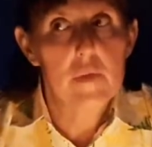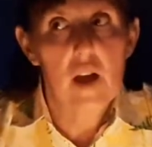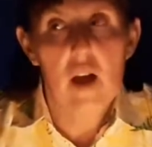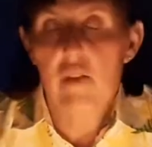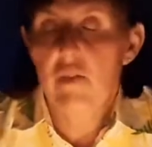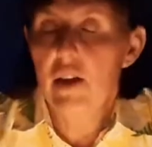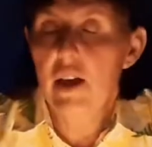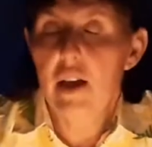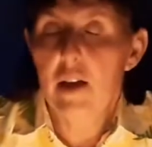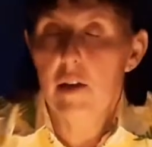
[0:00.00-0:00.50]

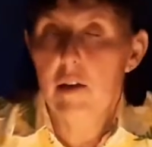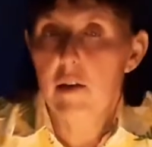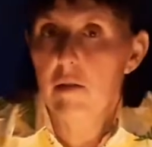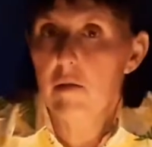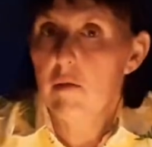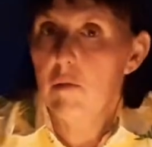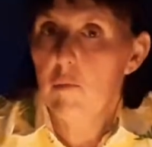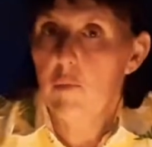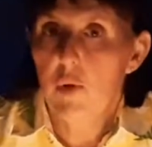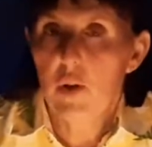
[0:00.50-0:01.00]
and they had
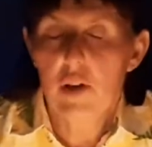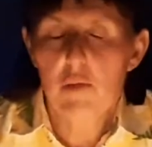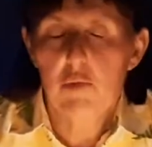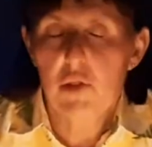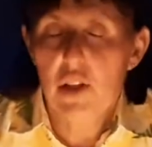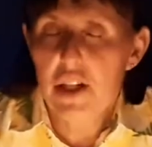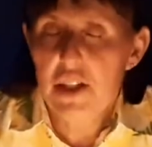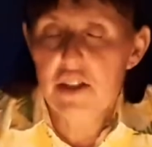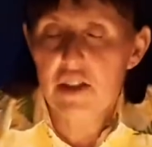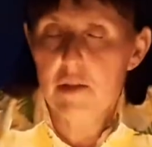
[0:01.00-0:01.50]
put
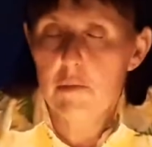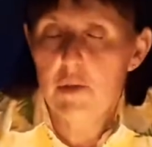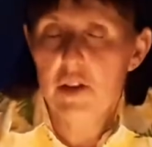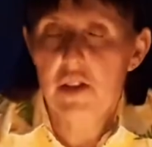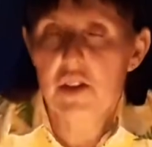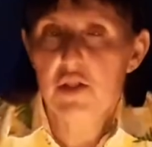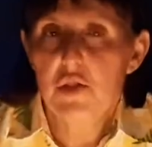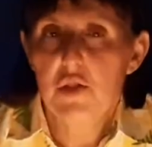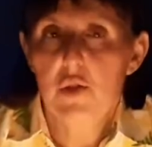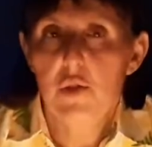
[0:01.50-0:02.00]
placed him
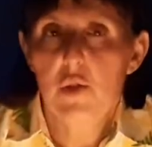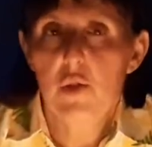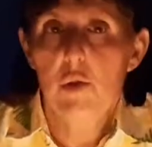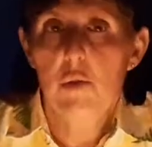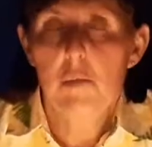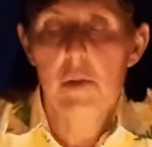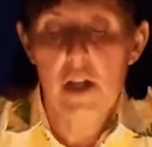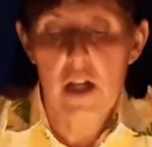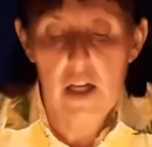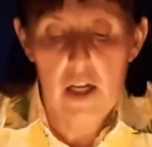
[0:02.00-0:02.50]
in the
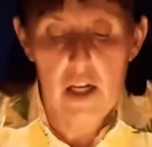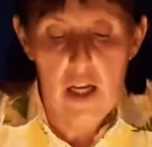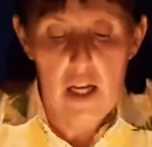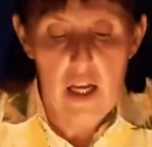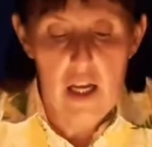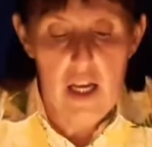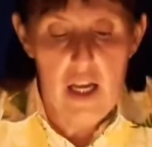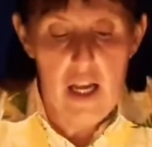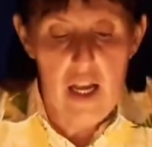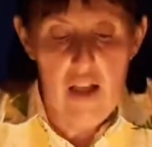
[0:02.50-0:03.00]
tomb.
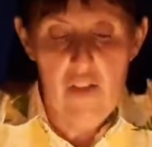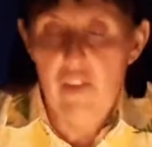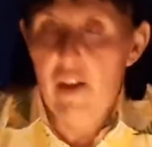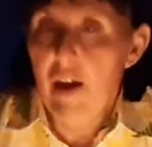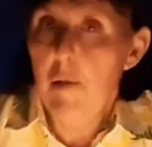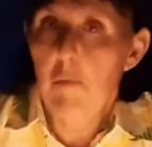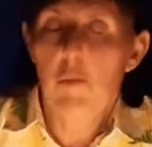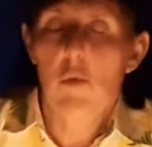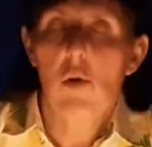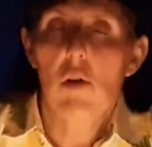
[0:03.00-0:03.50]
And
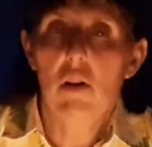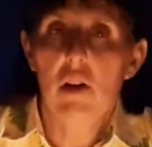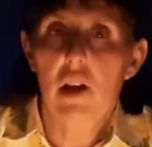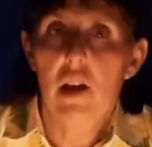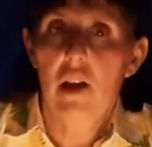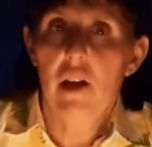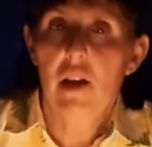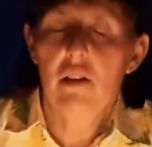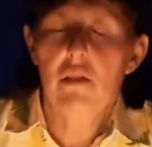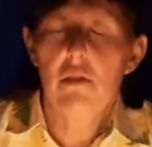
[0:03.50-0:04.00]
that
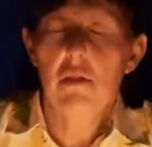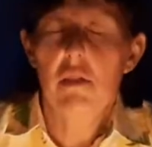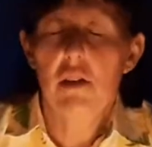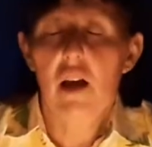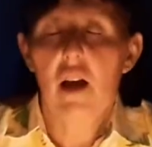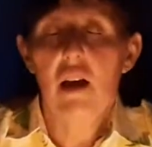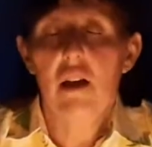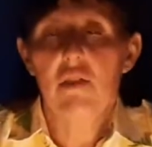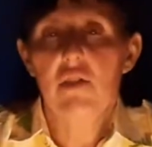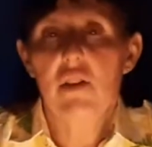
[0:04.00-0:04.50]
morning,
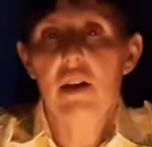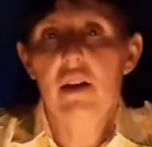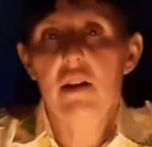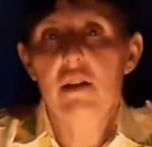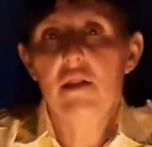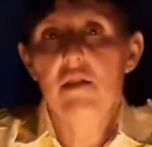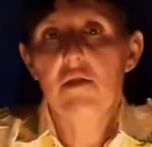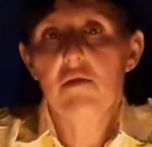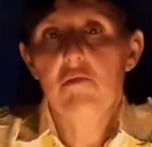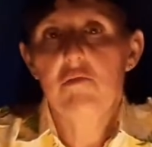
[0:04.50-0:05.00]
yeah,
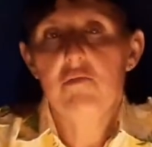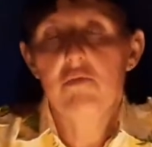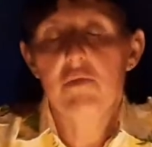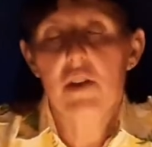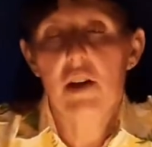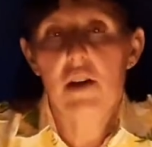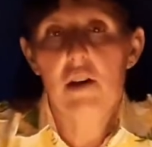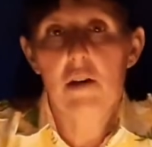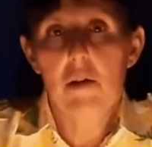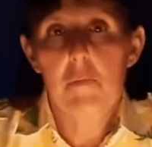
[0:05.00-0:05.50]
they
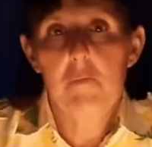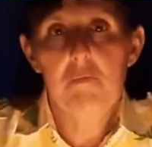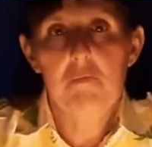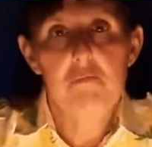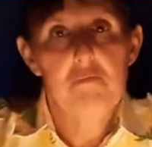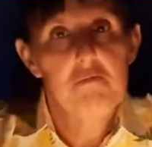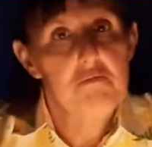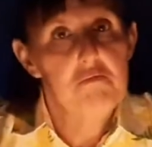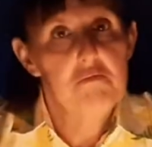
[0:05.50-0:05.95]
um,